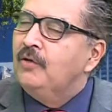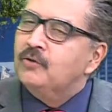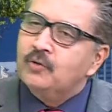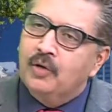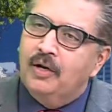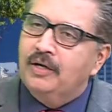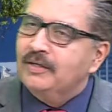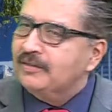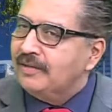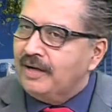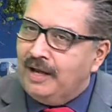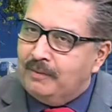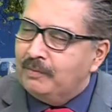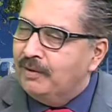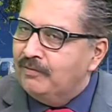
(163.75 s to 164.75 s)
So let us
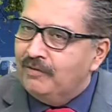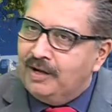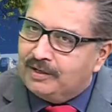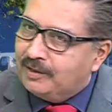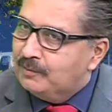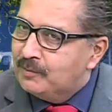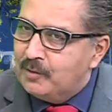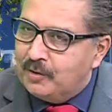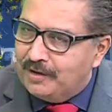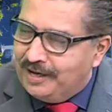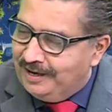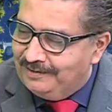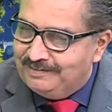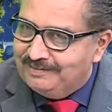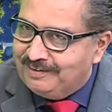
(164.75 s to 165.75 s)
clap and welcome your
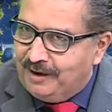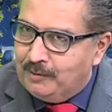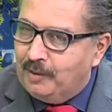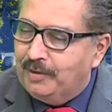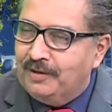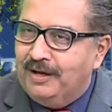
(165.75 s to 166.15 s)
dad. How about